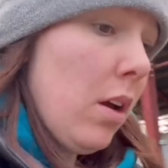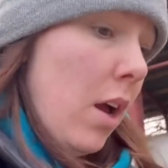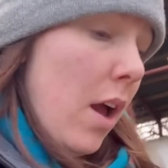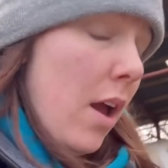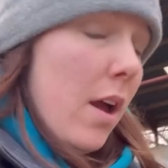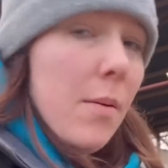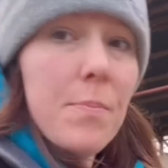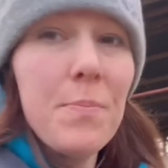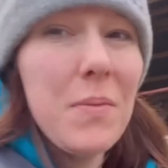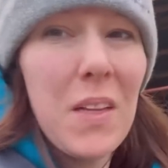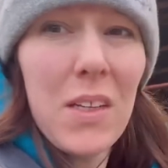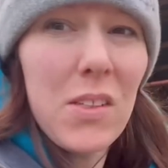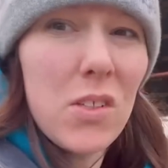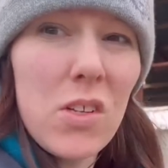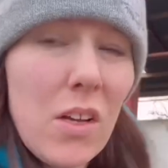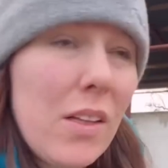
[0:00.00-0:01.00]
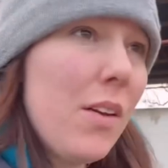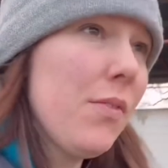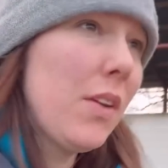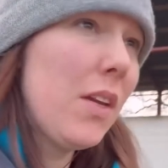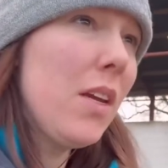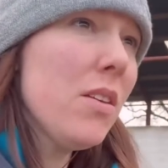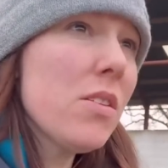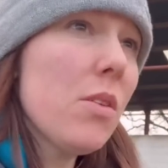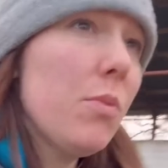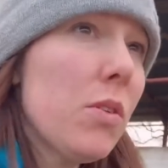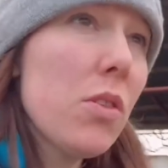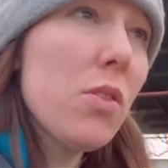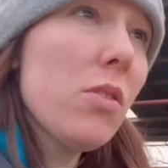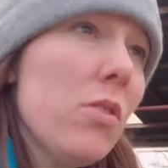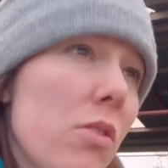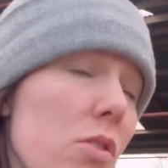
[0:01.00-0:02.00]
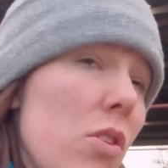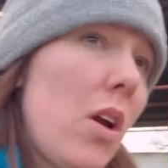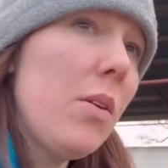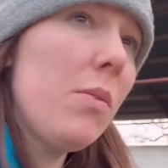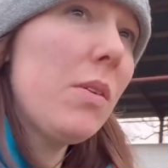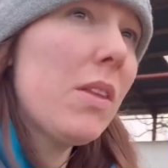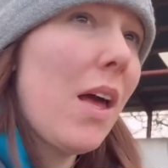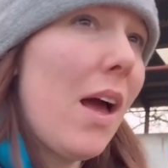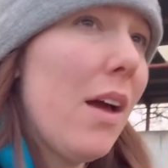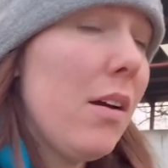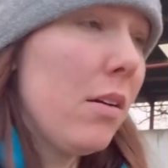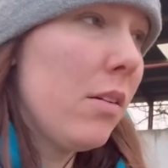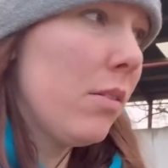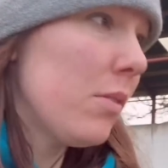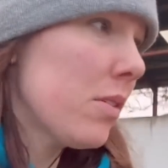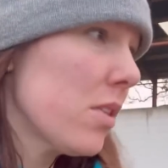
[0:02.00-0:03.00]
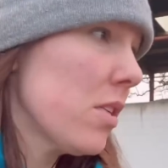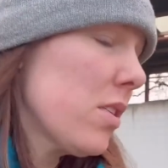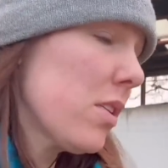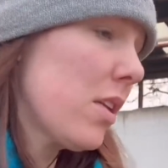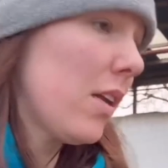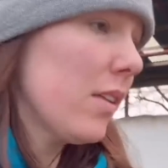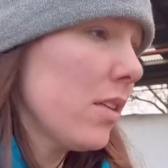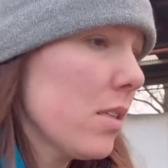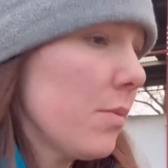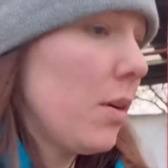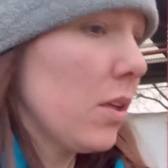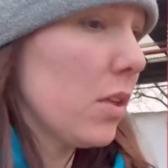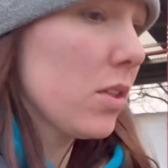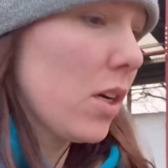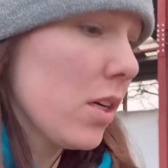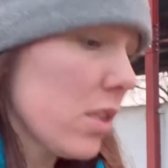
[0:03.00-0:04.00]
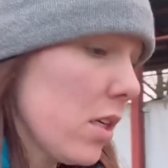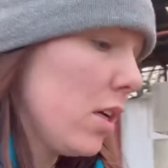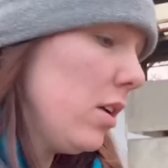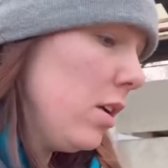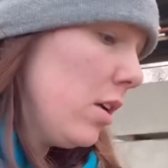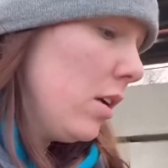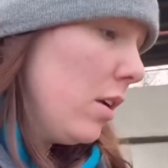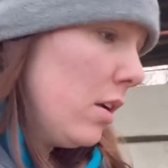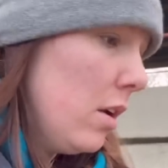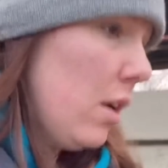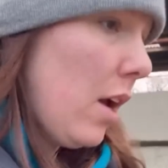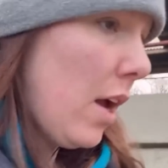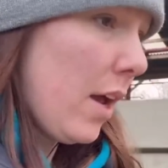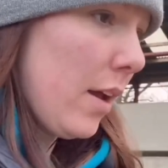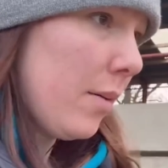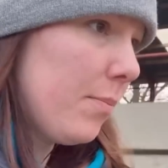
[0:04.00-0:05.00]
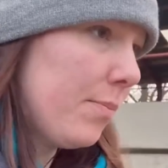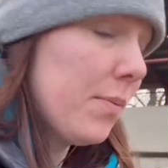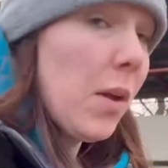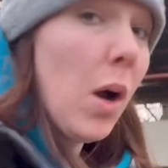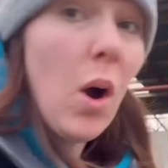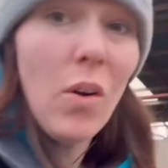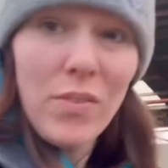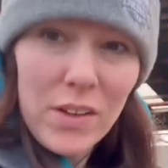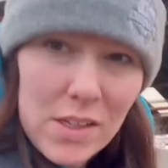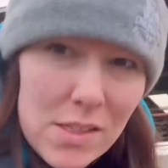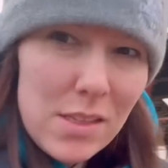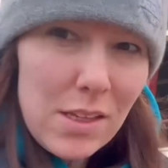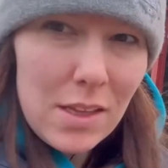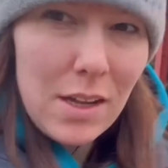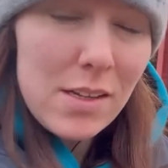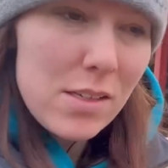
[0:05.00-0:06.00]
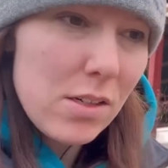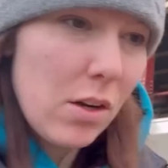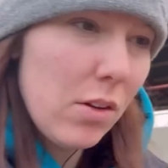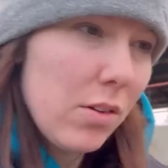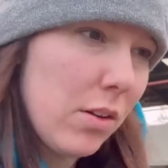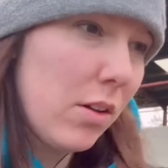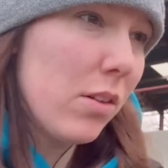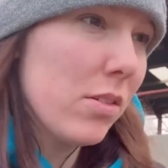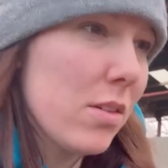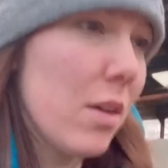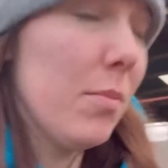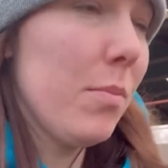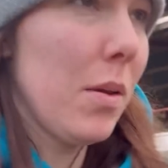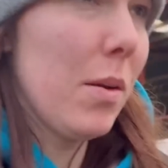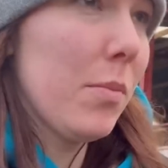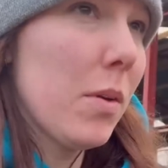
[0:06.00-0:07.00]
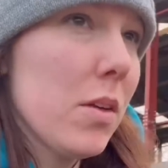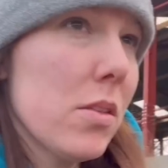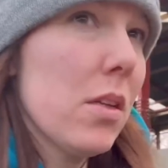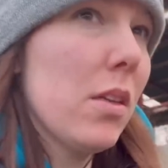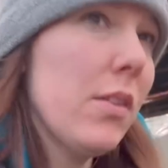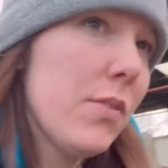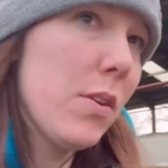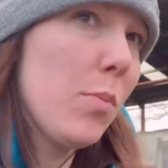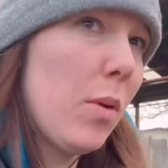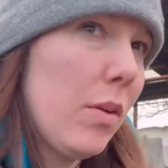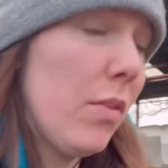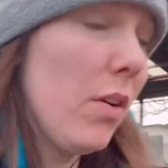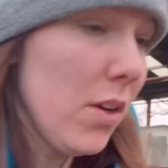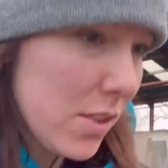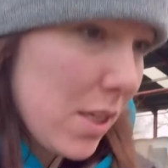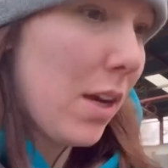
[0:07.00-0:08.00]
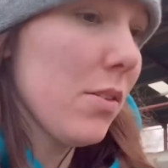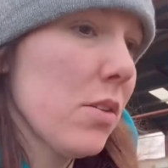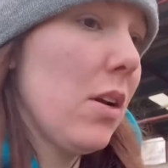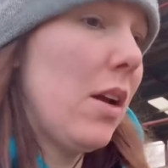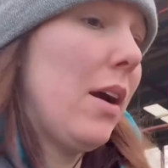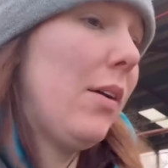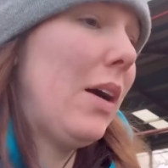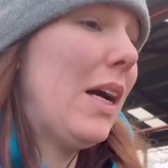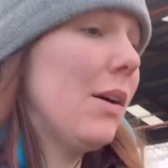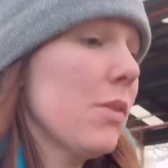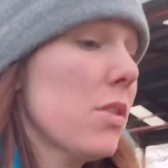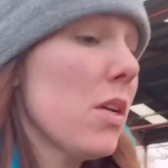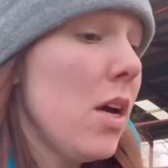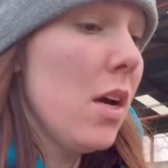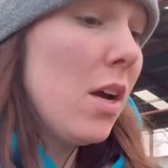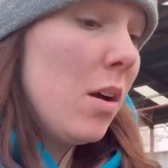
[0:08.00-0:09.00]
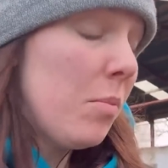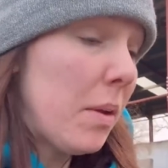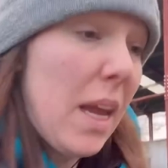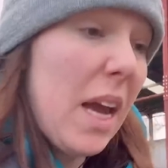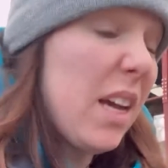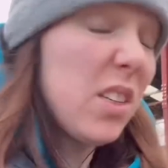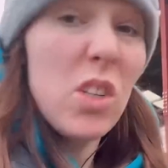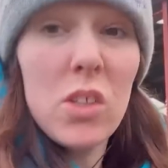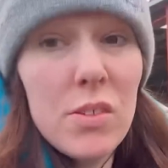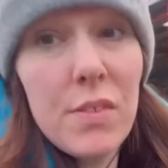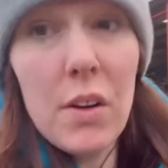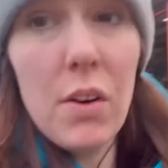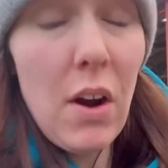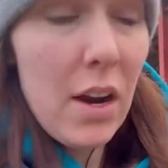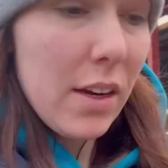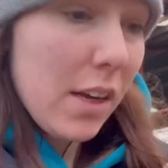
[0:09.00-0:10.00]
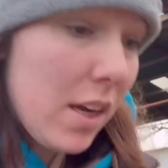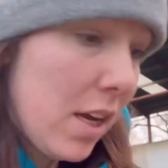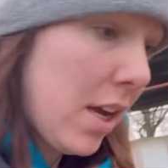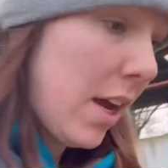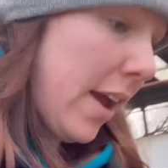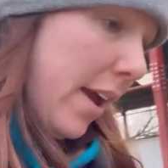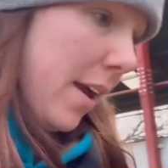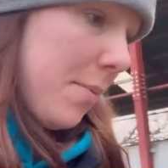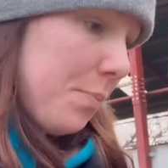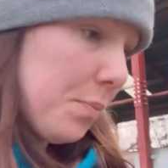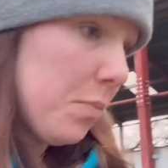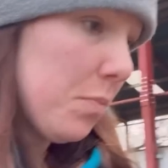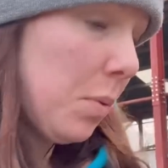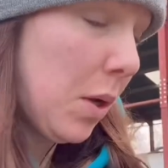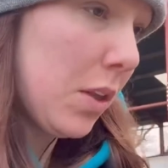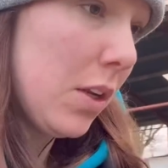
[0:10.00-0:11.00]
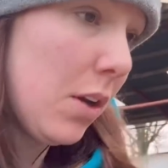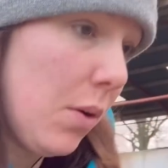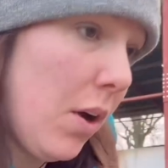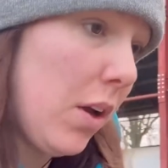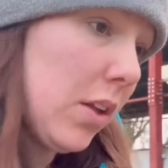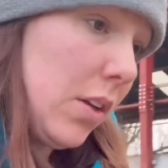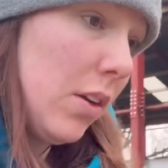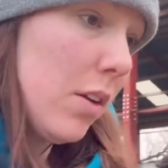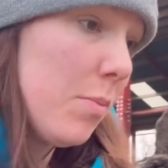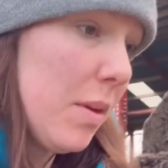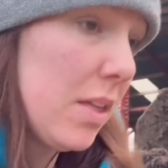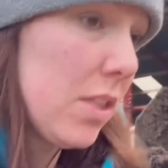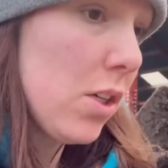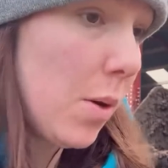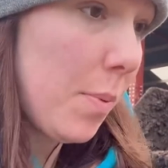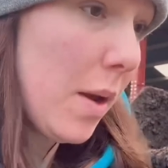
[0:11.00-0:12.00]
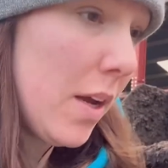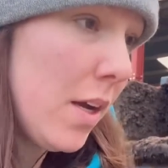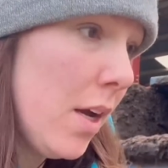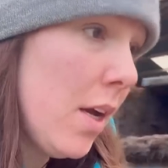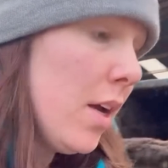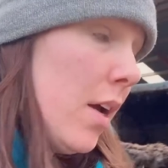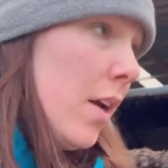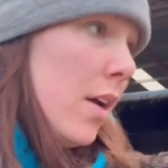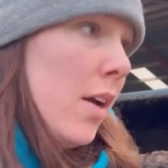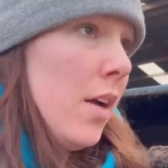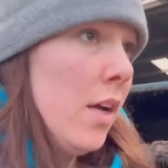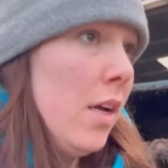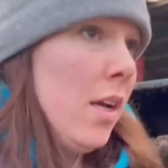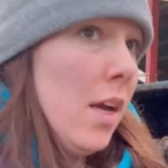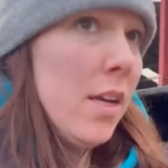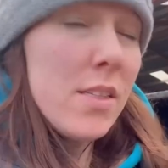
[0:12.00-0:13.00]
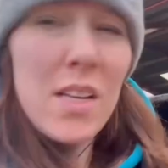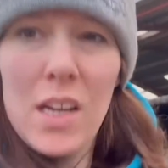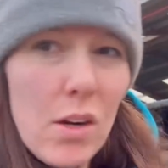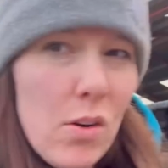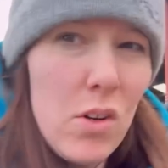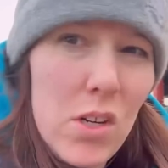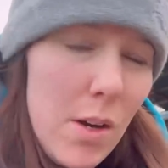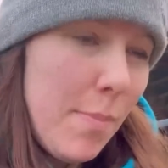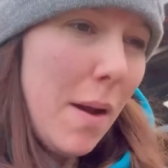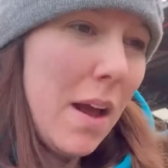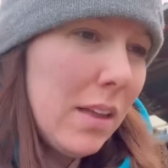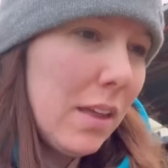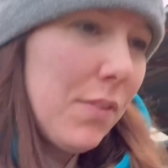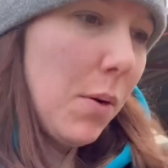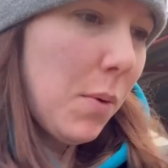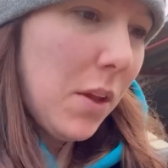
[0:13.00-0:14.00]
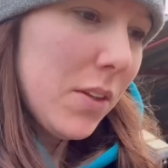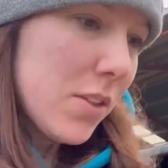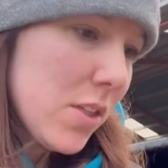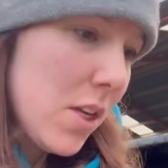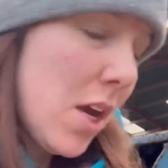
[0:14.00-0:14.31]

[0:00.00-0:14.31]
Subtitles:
it just got left here. So we're just going to try it with that, which is a slightly smaller tractor. Obviously that's not the long-term plan because it lives at Big Boy's house, not our house. But yeah, just for crack, putting the New Holland on the beet chopper instead of crushing barley for once.